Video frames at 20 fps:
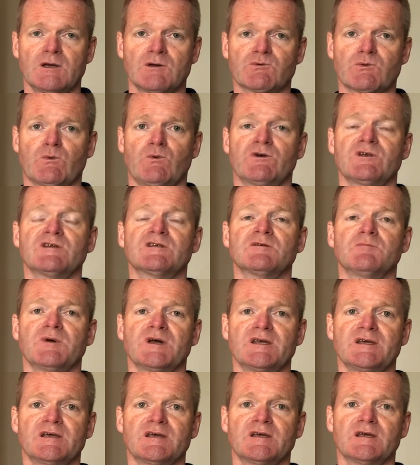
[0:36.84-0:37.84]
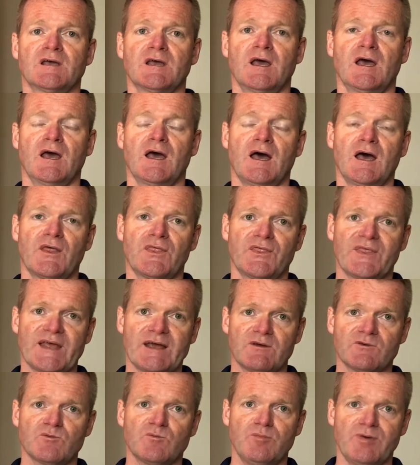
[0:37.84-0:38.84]
So we want you to make
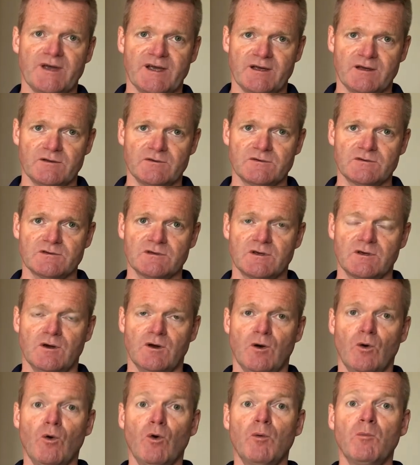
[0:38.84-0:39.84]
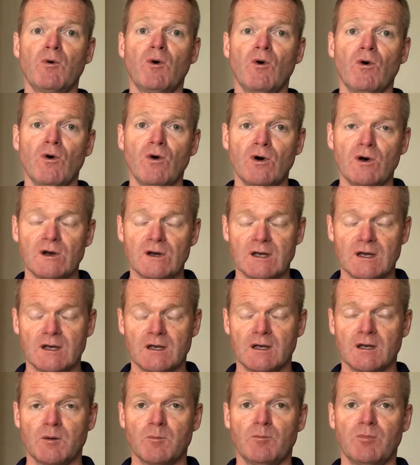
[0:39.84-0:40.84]
£1,000 or more
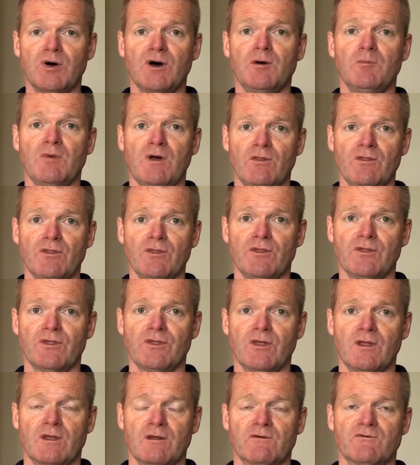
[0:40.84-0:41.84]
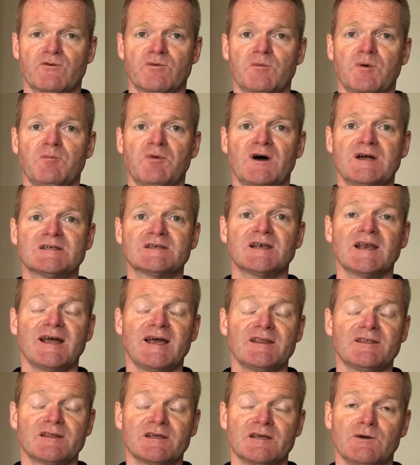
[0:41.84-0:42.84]
per month from a
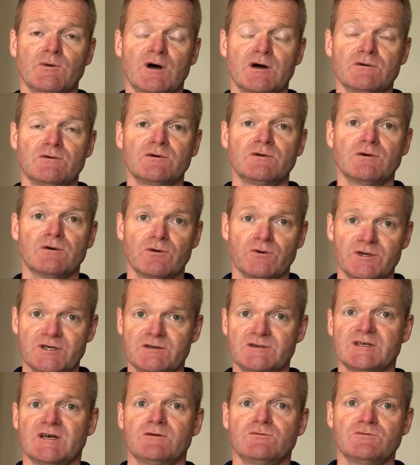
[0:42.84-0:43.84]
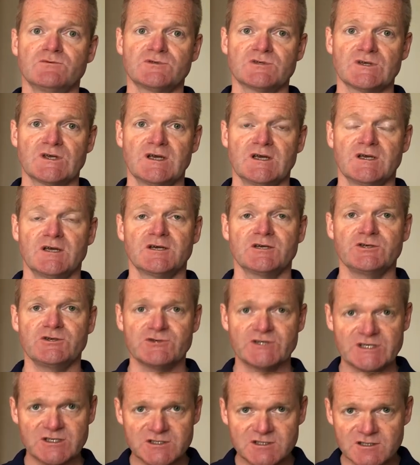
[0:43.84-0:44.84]
buy-to-let that you own or you don't,
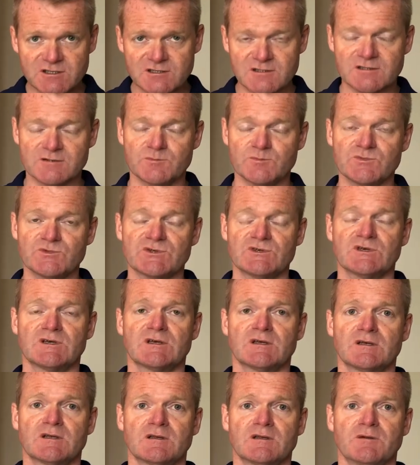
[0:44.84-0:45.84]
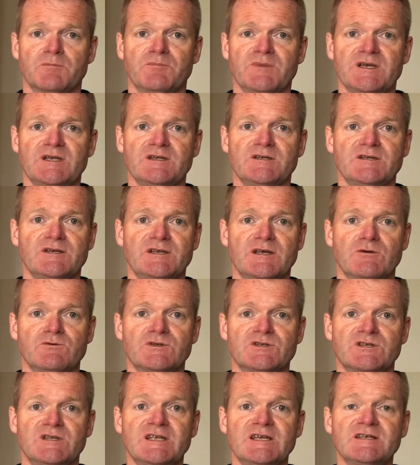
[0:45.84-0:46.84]
using systems that mean you
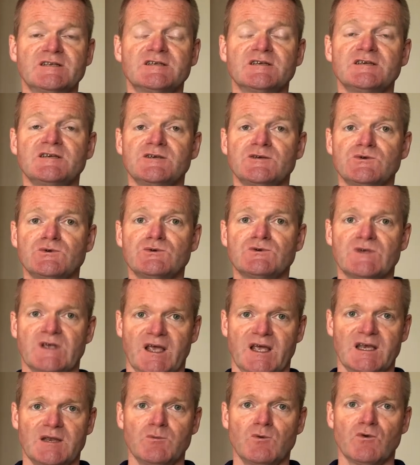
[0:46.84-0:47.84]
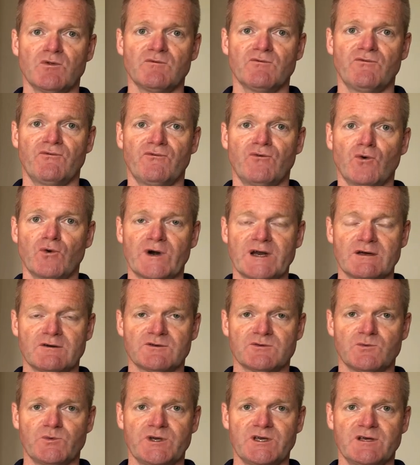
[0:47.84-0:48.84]
don't need to use any more than 4
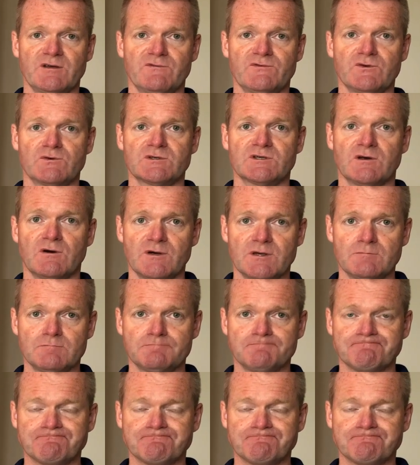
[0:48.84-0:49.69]
hours a week of your time.